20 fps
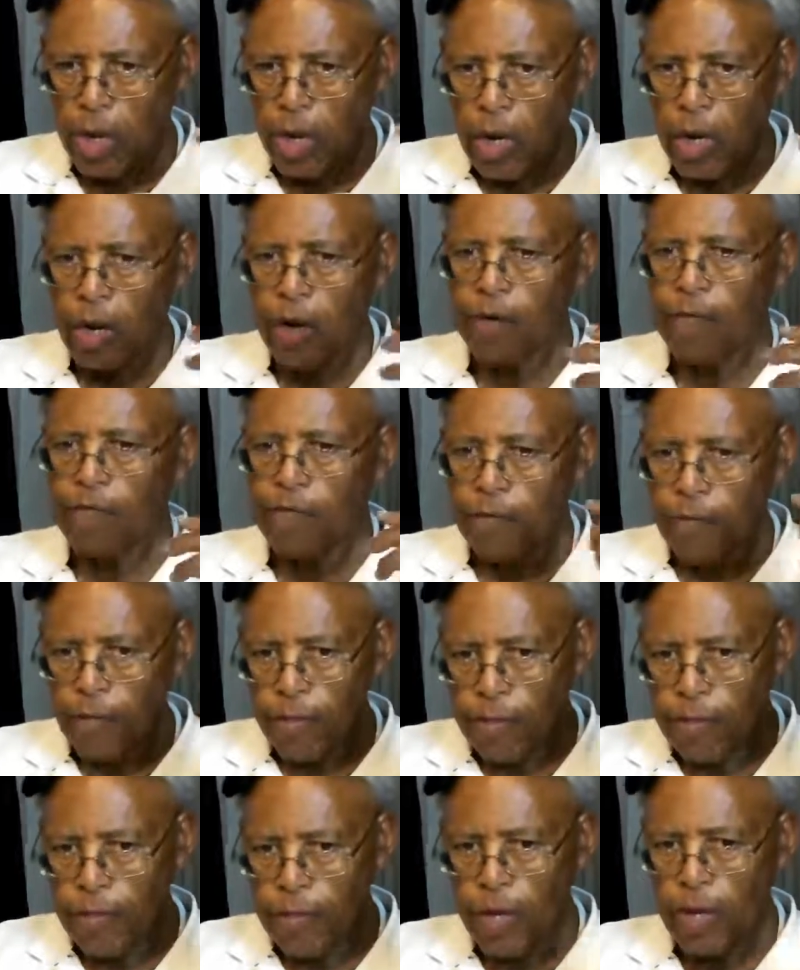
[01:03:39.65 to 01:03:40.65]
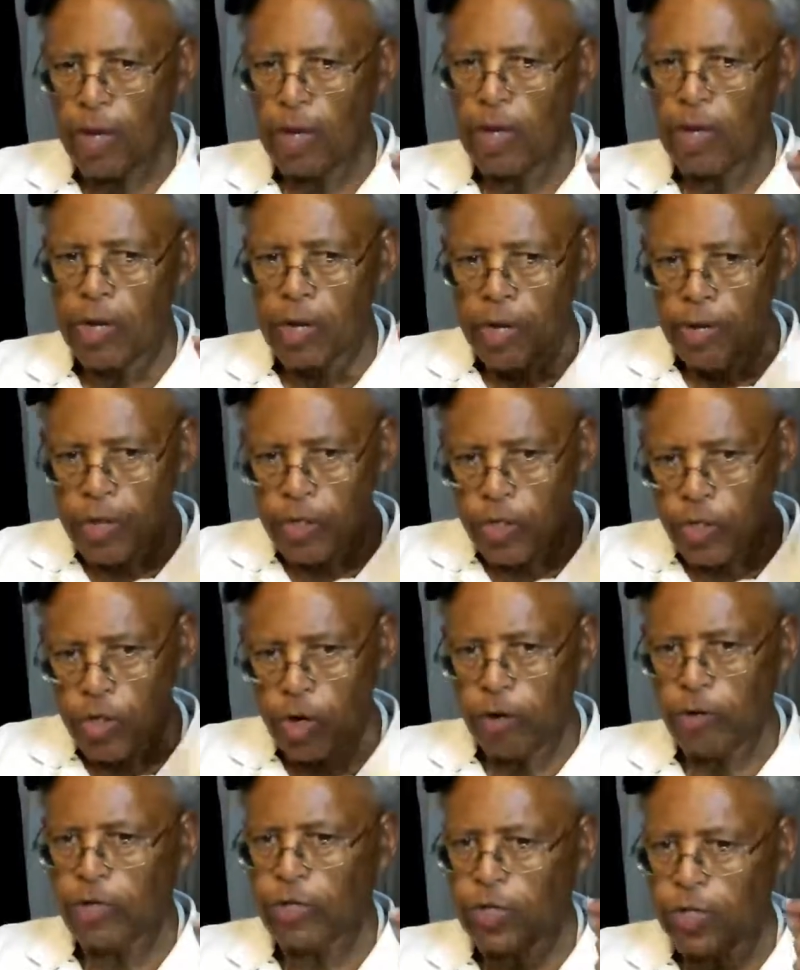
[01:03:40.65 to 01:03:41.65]
of the
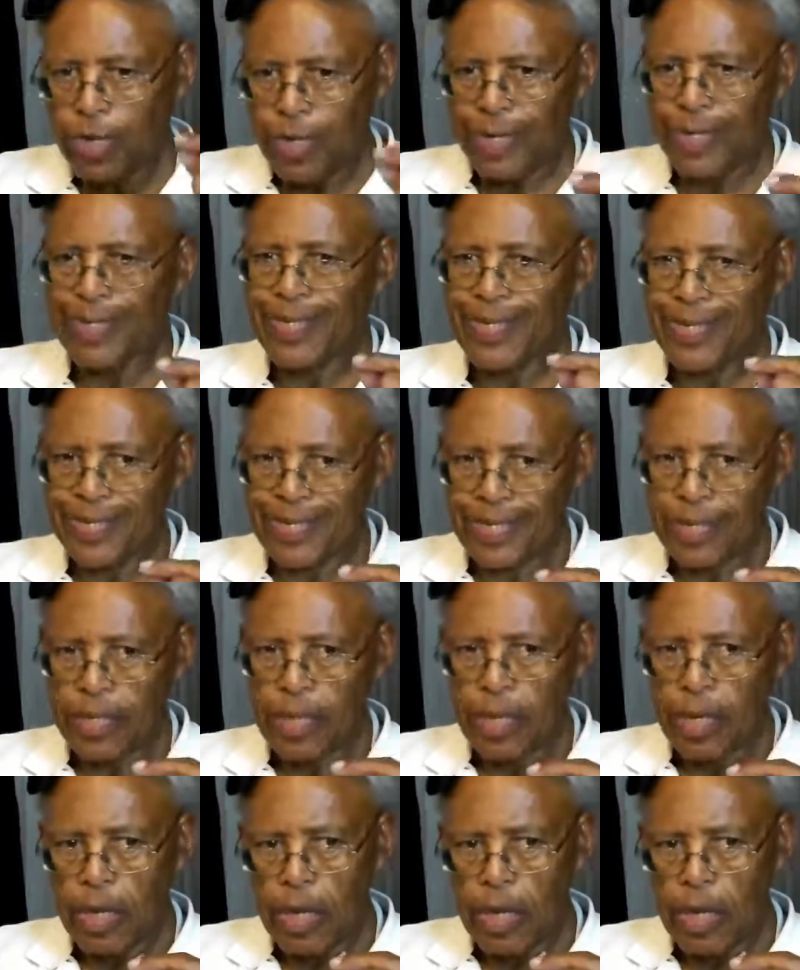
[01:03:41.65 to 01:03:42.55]
churches